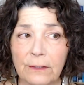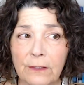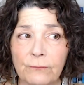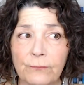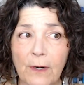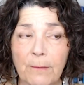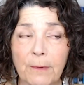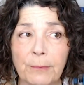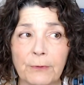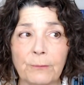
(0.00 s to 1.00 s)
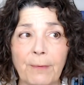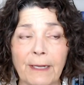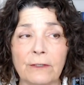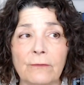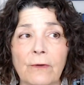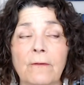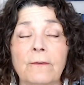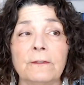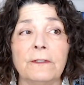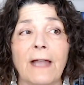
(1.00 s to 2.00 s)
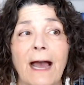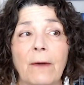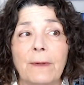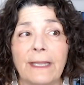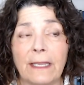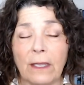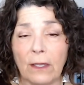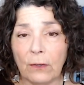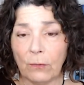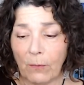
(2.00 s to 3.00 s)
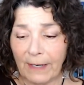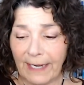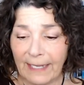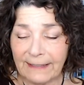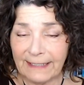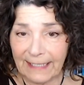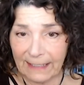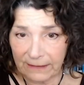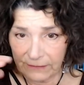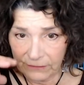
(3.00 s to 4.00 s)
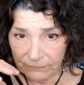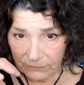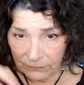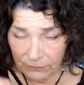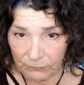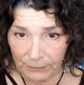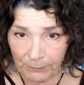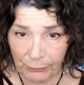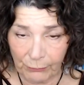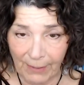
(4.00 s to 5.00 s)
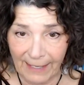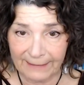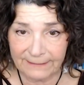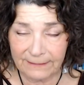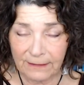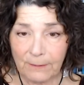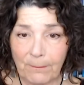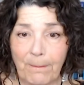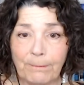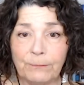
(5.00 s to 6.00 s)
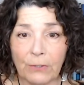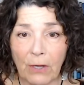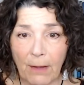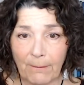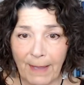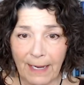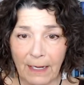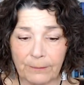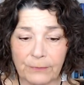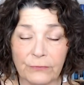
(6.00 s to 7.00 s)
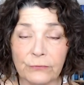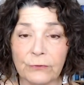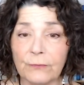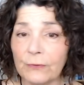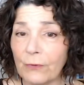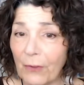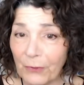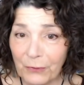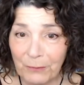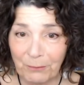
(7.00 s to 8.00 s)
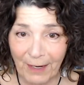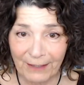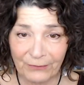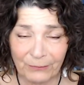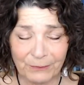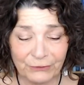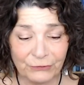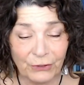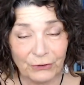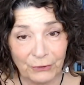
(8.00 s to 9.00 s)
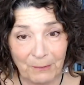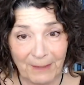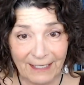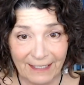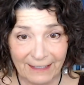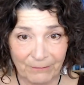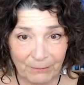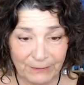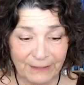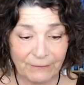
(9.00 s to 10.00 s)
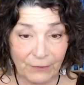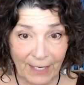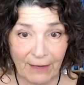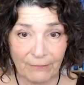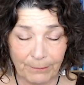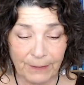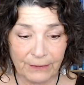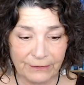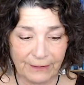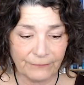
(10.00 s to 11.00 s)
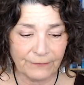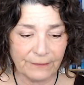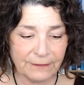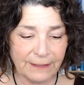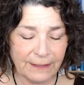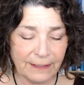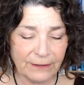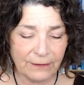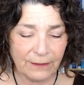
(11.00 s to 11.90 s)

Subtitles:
from a perspective of allowing what had to get repressed to come back up to the surface, all the good parts, which you may not even believe you have, but are definitely there.